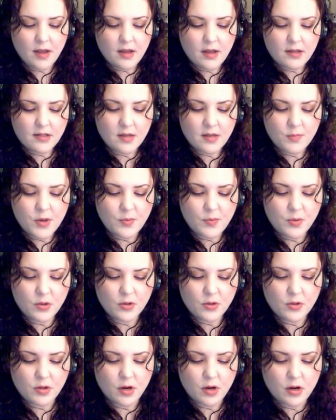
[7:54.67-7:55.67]
Some
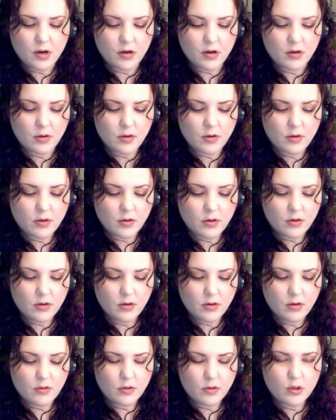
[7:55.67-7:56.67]
people are
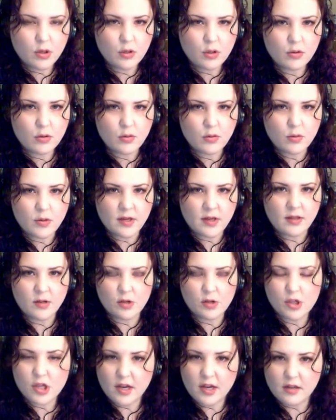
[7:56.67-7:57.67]
too in their
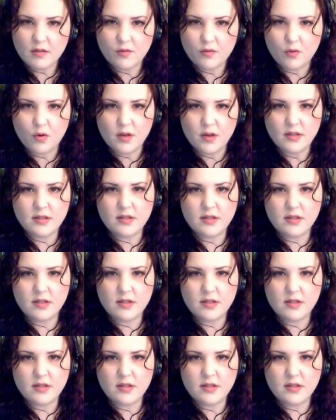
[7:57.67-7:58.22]
chest voice.